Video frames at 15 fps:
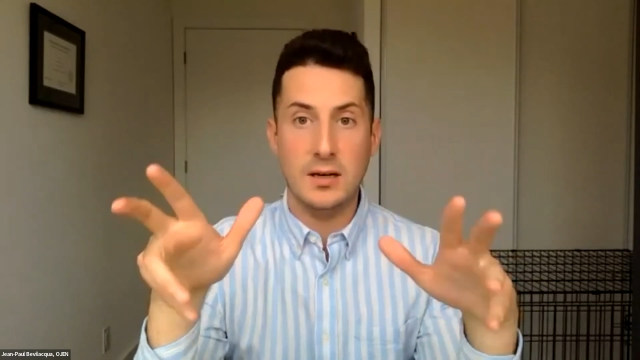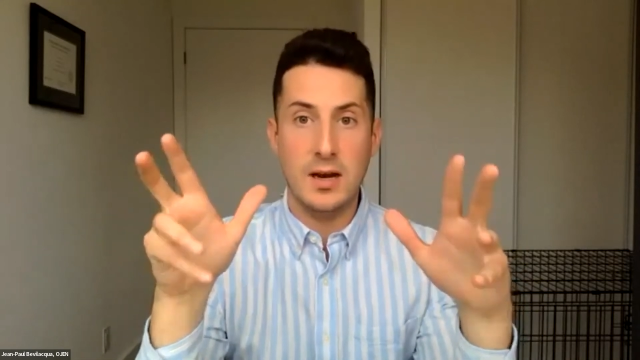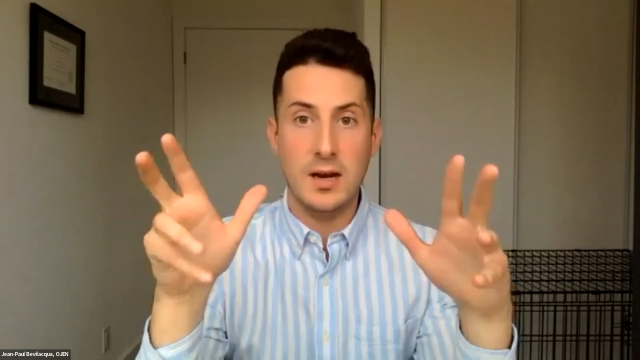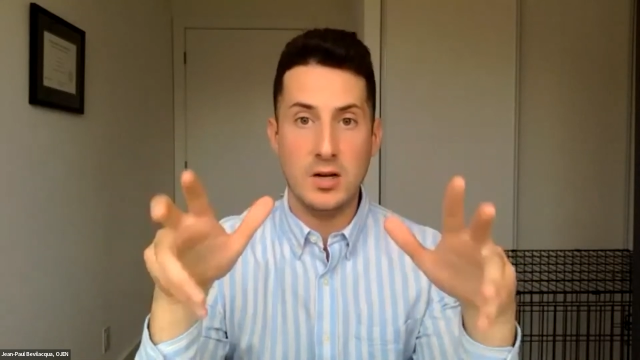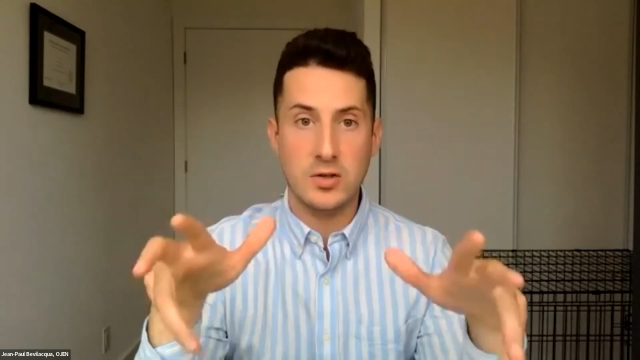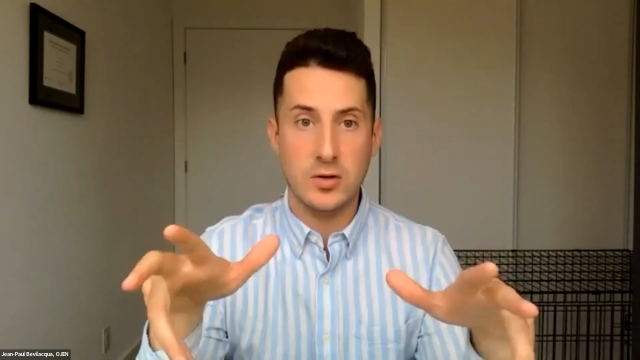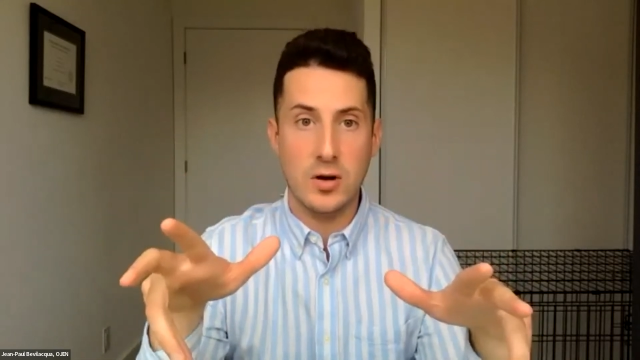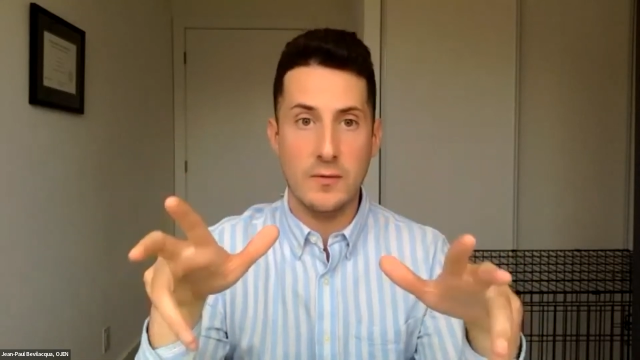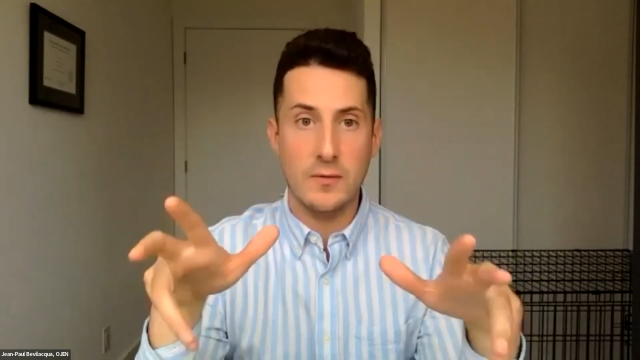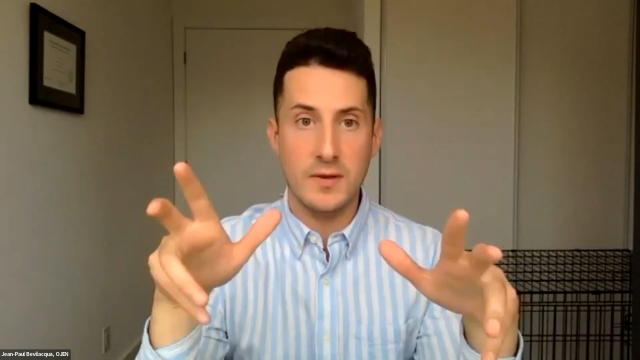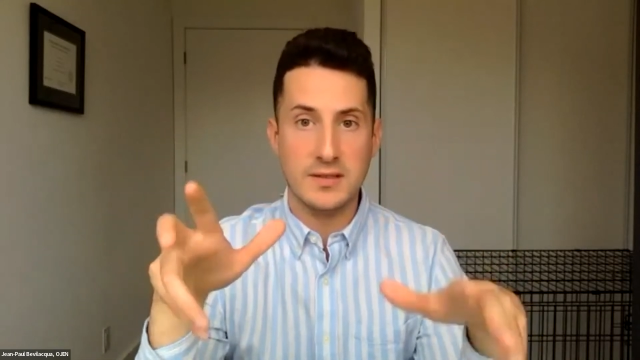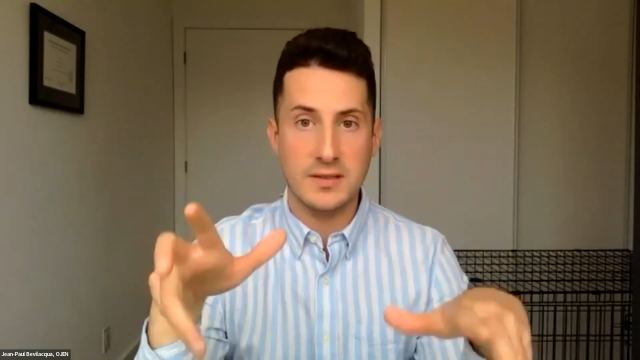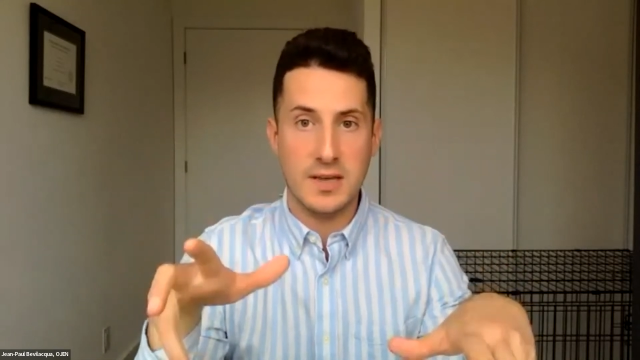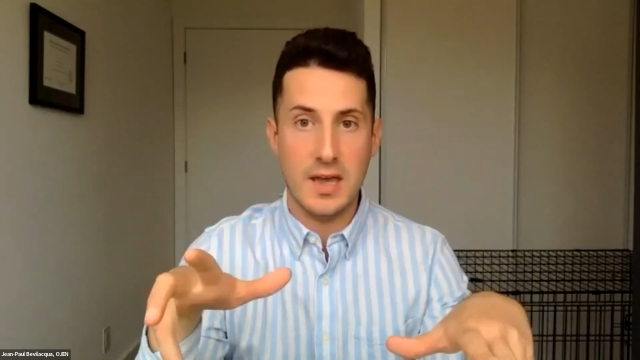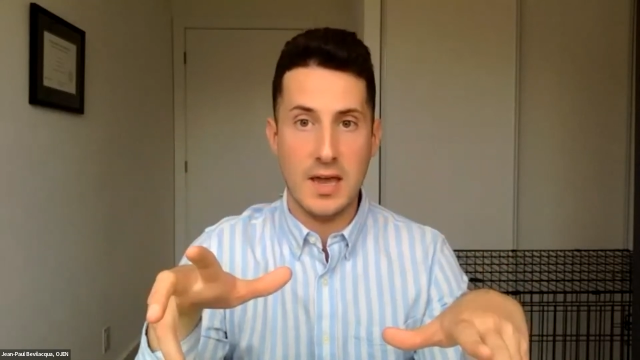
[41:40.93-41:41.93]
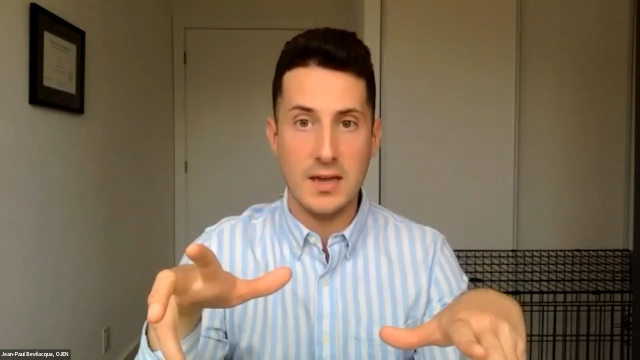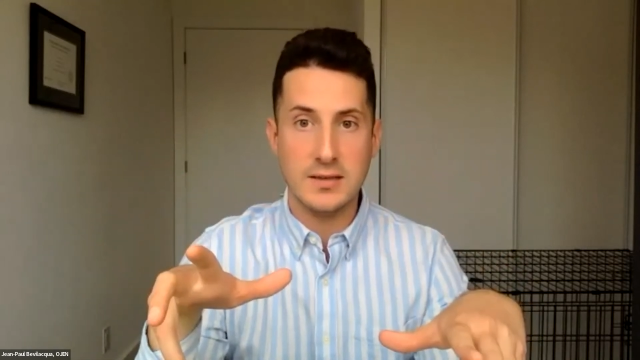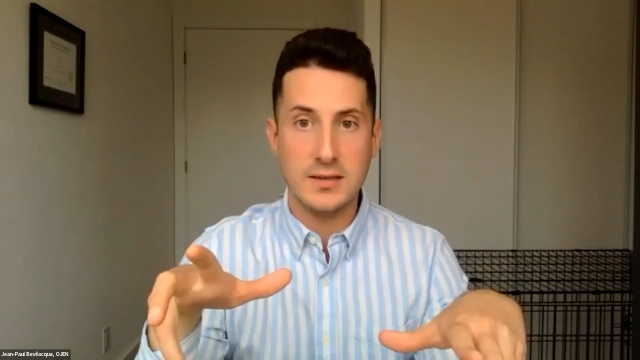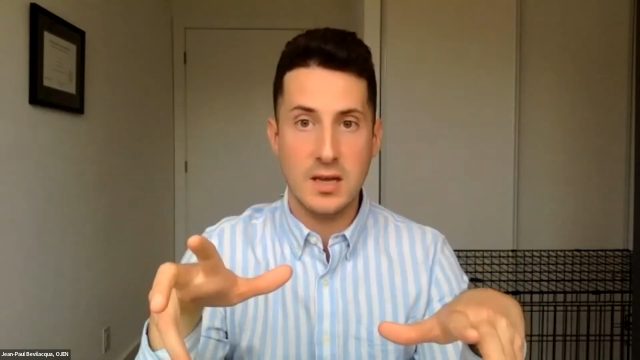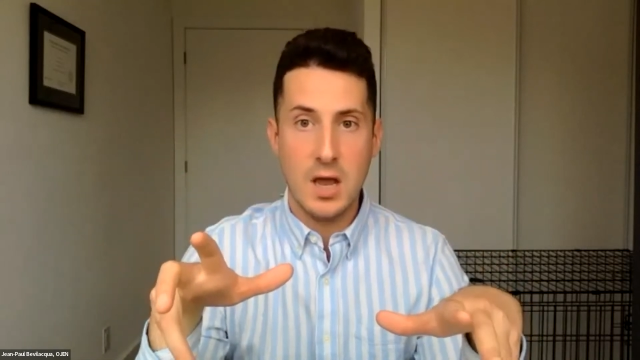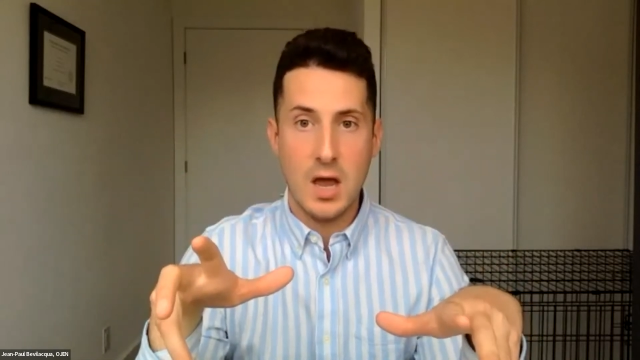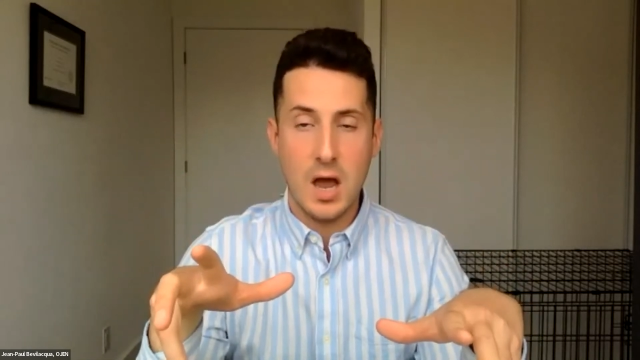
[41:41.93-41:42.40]
nature of this
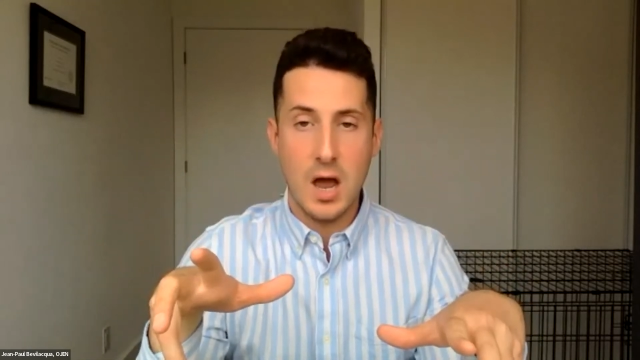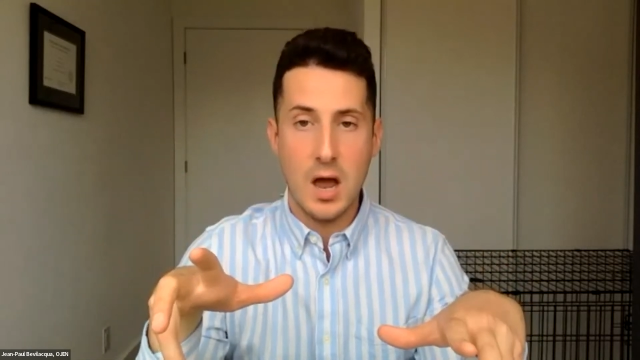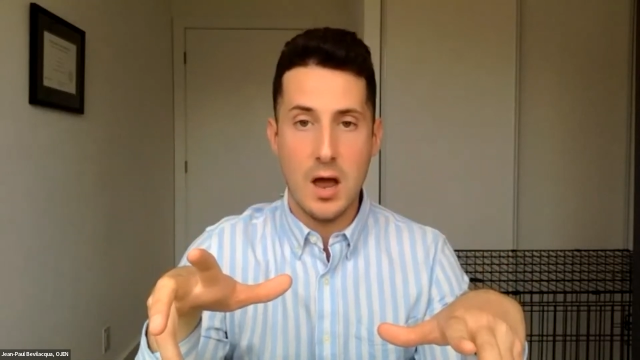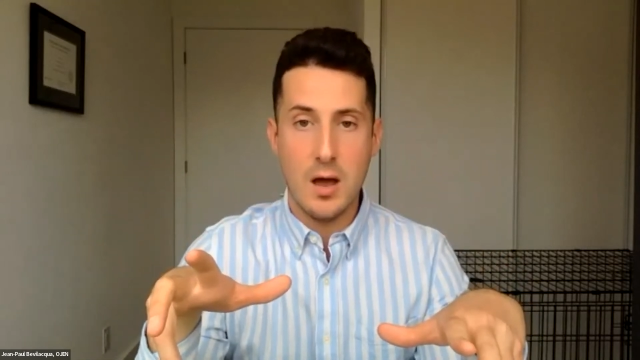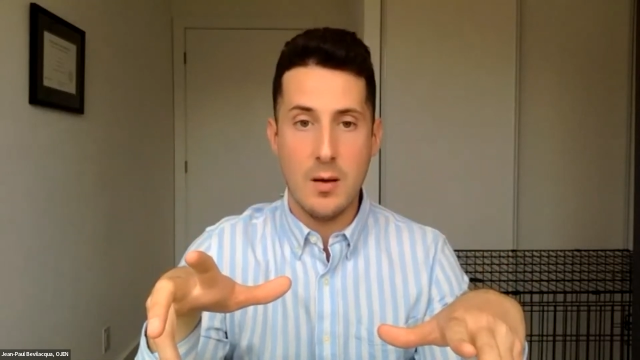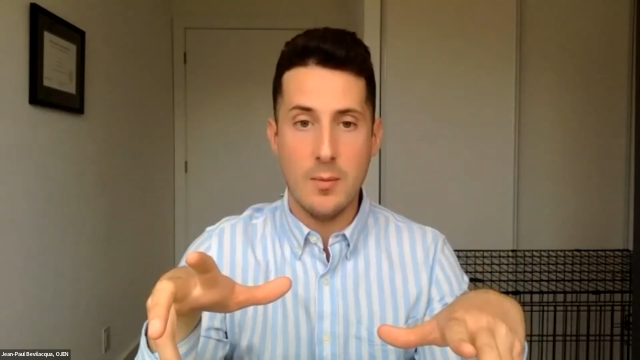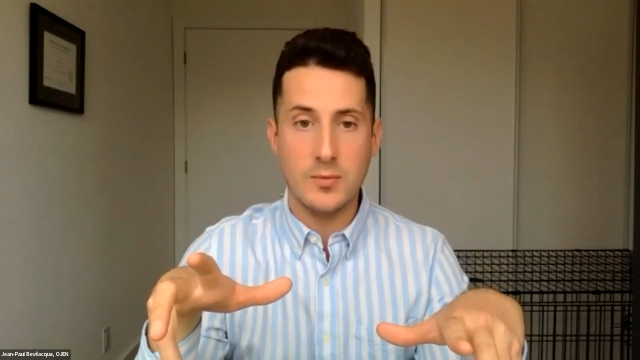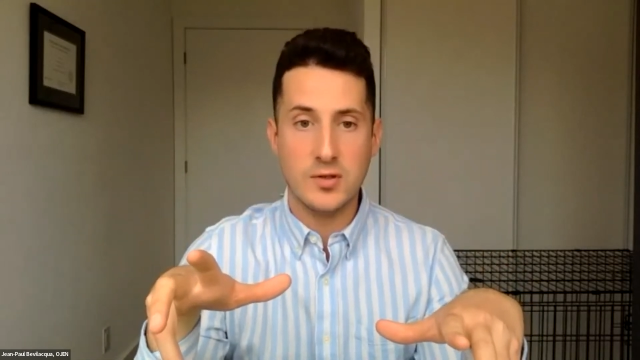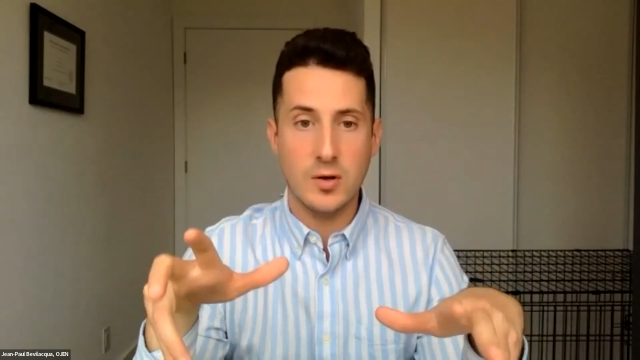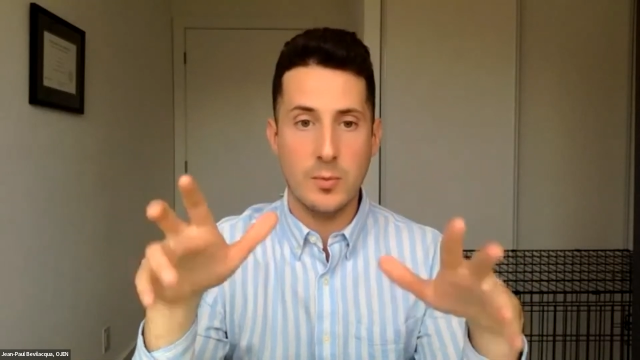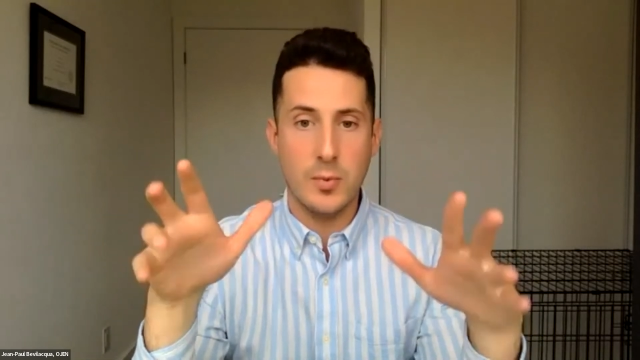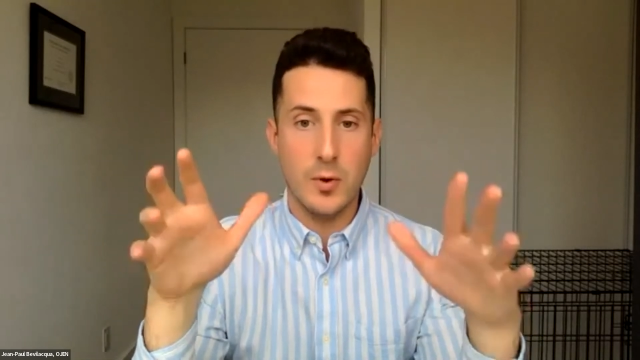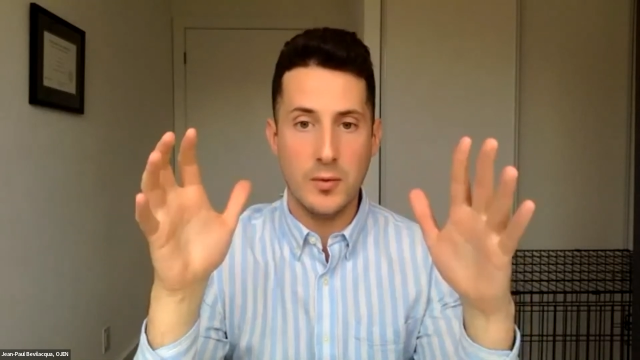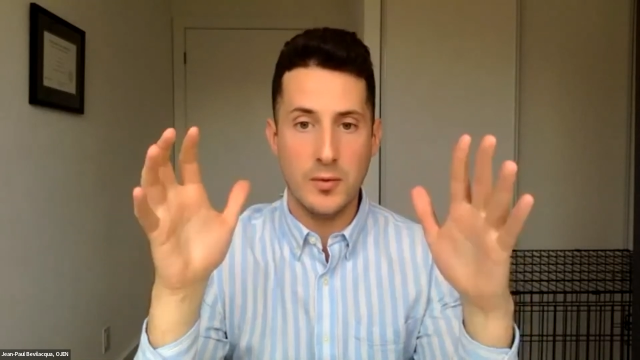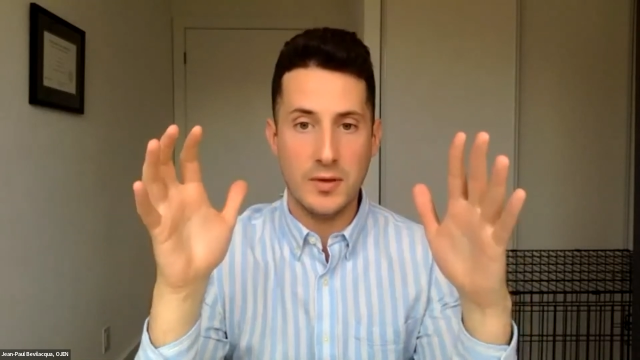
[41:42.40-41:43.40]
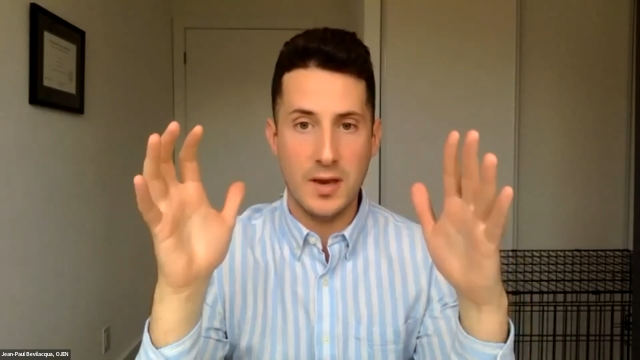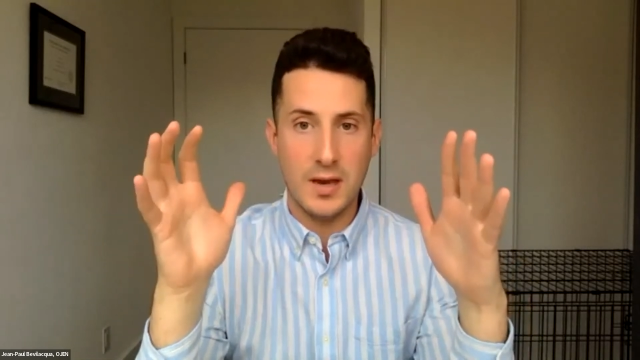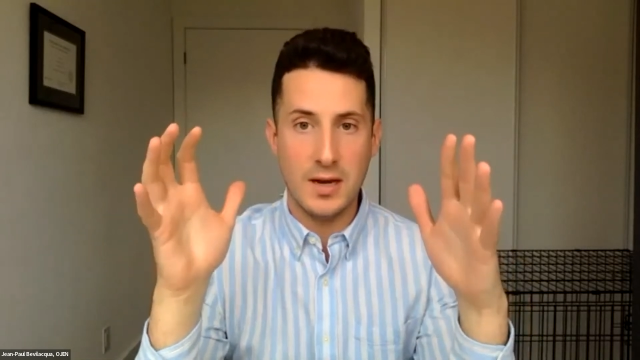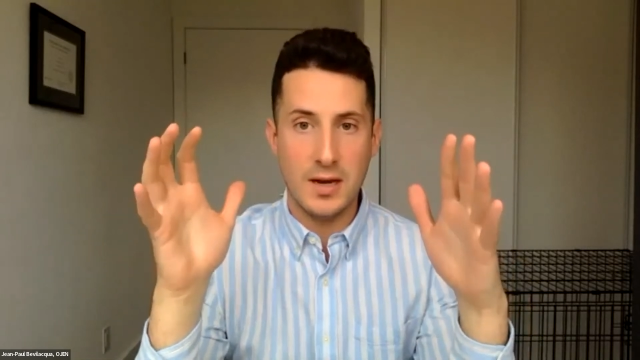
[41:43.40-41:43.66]
case. So both